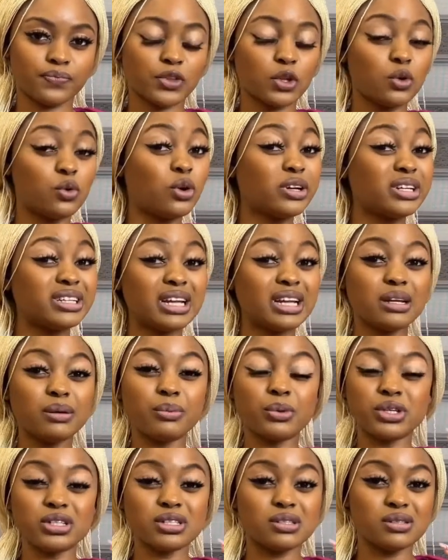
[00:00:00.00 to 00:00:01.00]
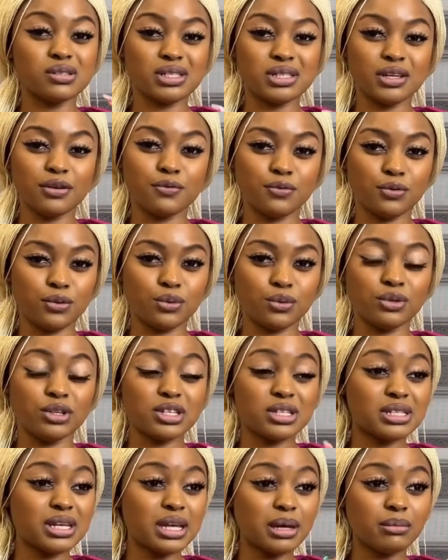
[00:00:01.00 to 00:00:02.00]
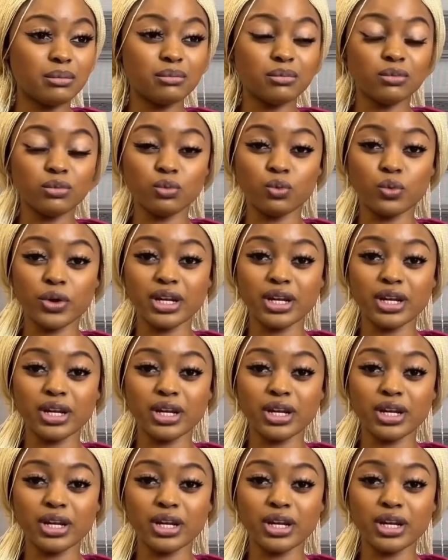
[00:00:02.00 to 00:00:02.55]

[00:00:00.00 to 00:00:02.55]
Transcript: You don't need anybody to save you. The same way